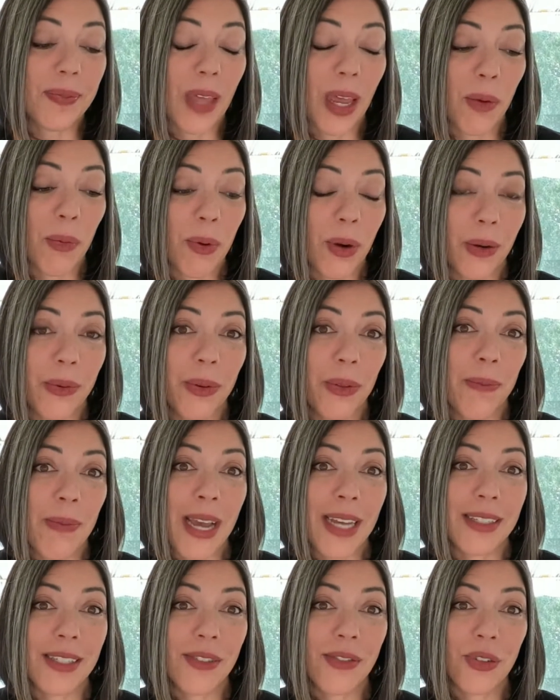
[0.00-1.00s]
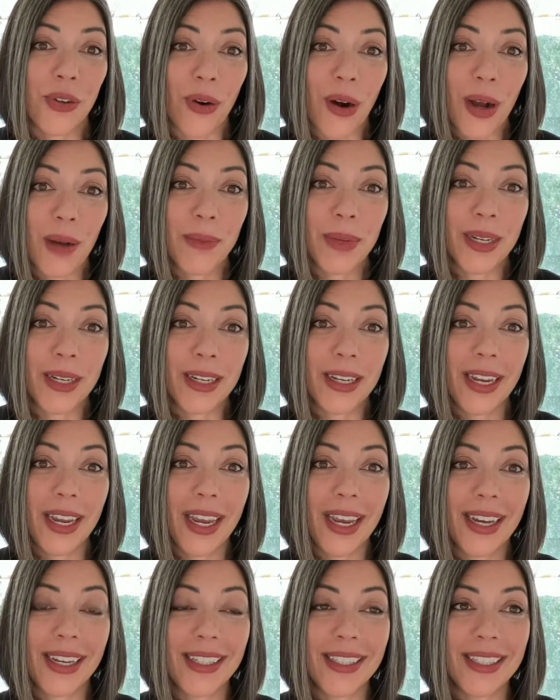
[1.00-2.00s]
I work with massive trauma,
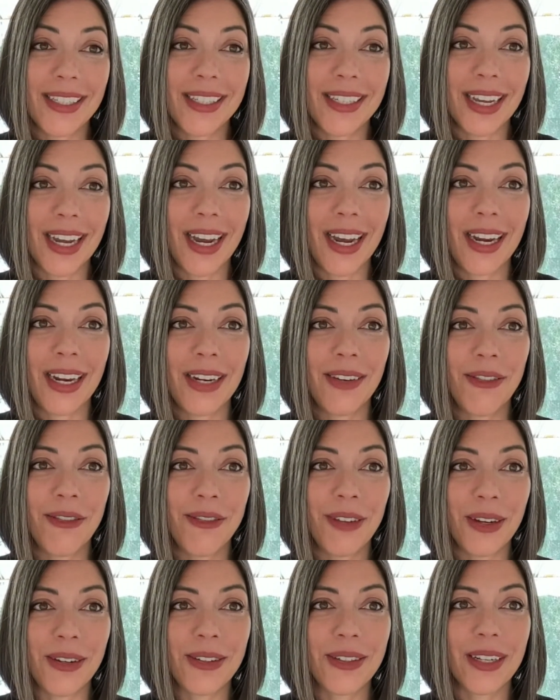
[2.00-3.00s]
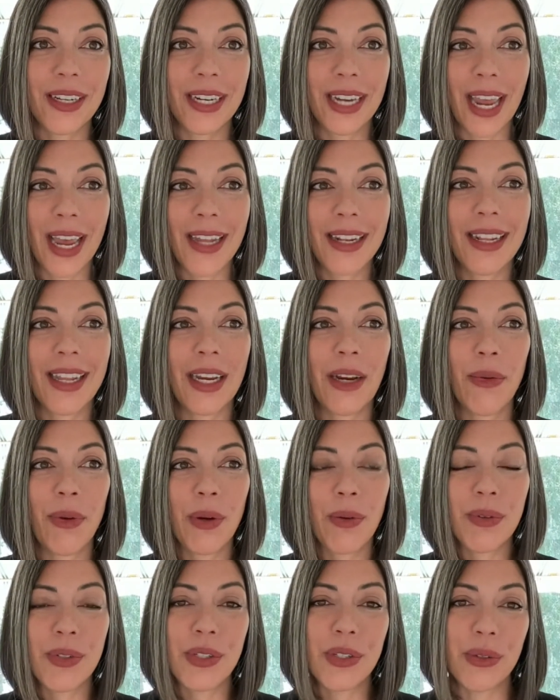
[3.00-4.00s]
and I felt again like we
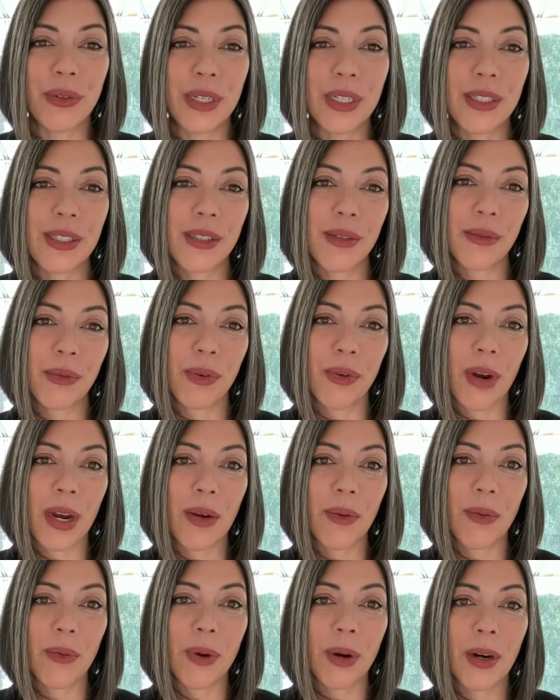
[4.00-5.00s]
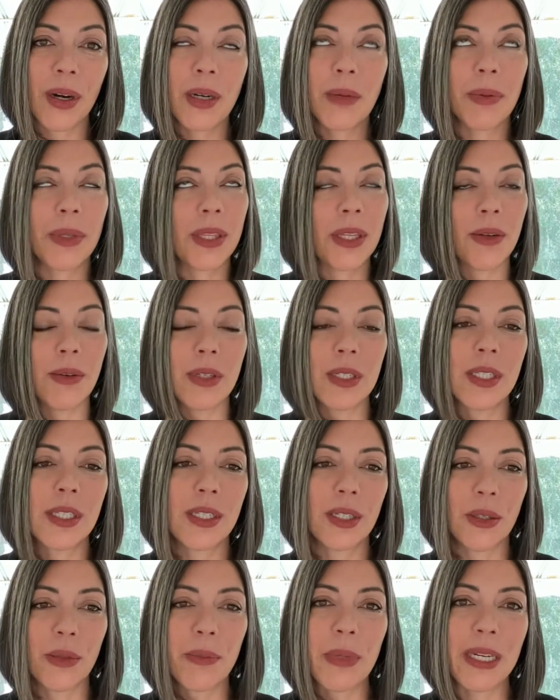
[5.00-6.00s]
were doing some great work, but there were
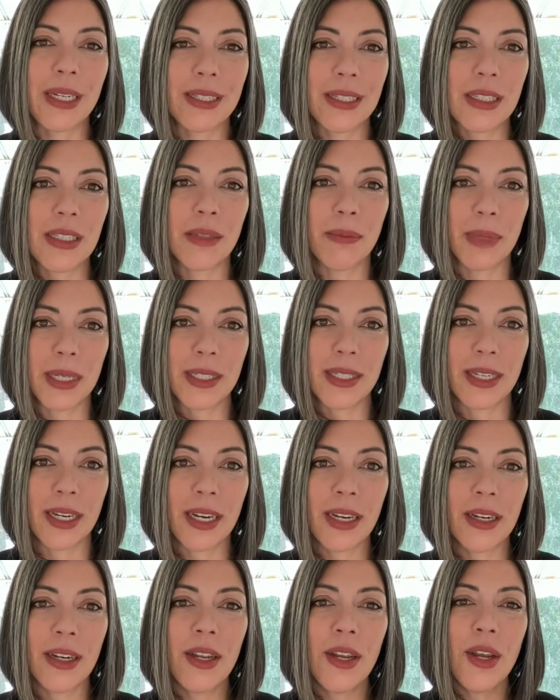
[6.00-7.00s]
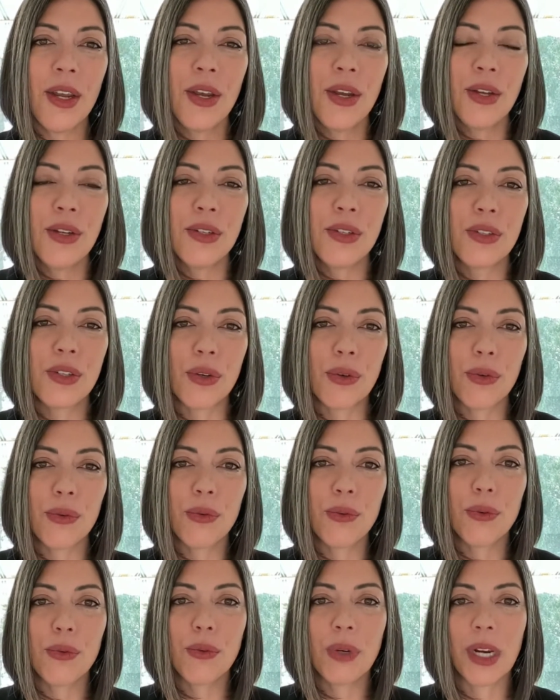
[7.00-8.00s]
still pieces missing.
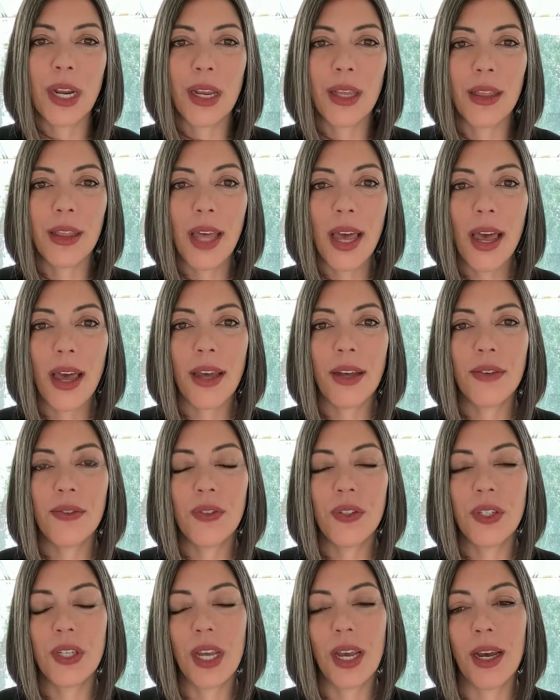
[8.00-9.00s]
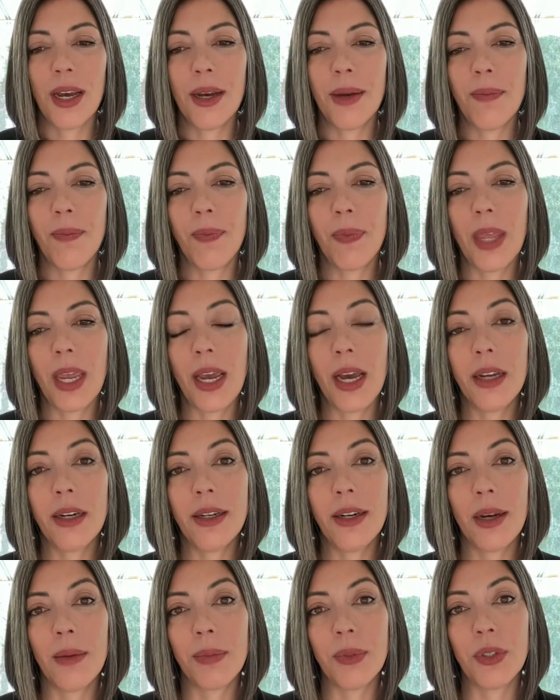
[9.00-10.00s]
So when I left, I had
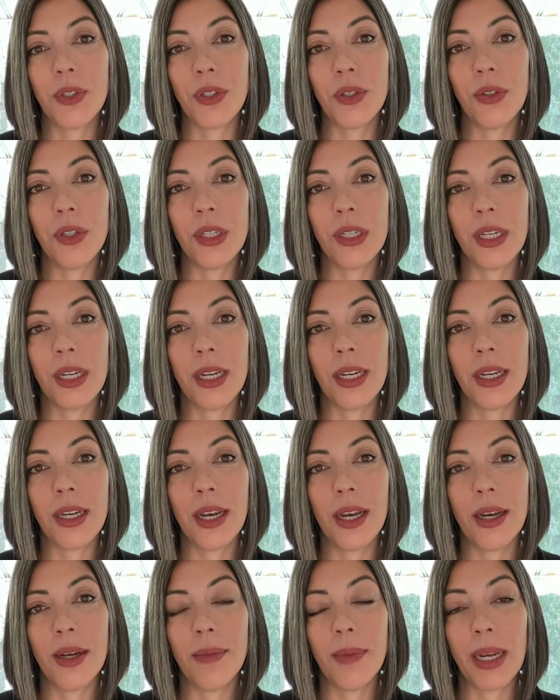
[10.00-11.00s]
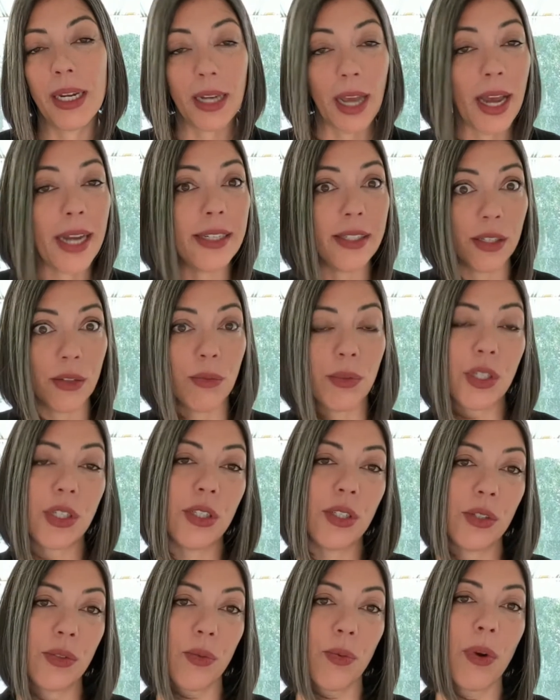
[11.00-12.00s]
an opportunity at Kaiser, which
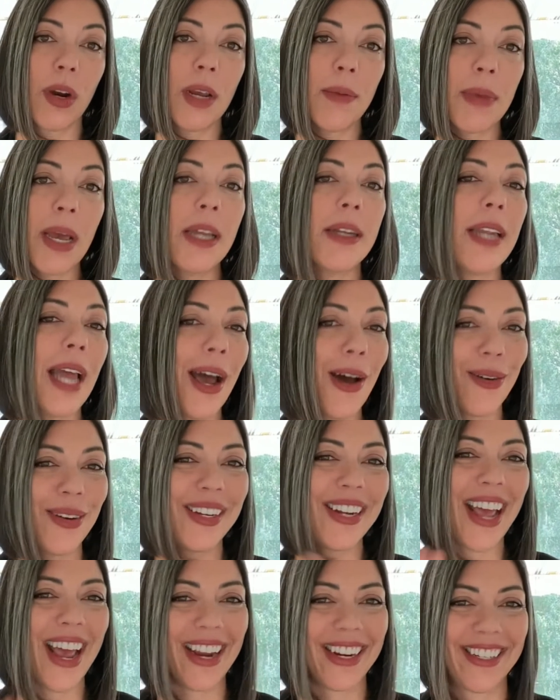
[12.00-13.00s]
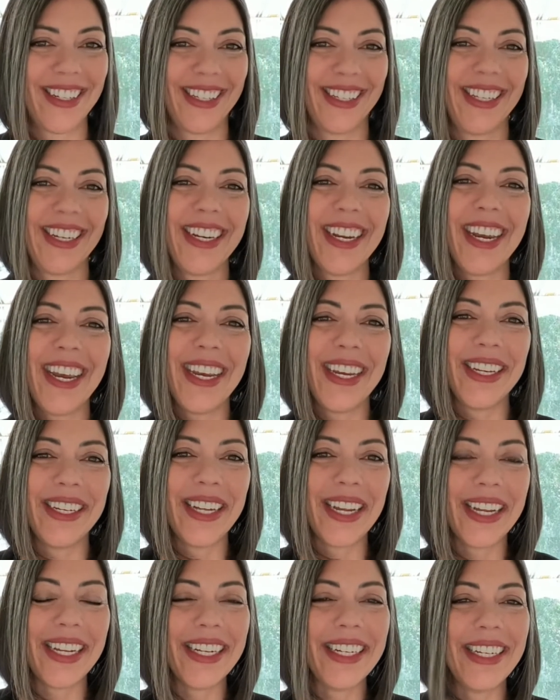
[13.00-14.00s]
is where I'm at now, and actually
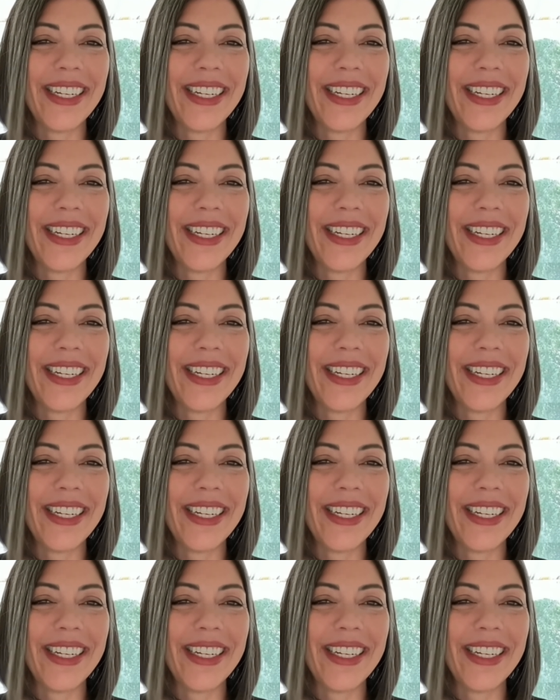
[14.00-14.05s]
in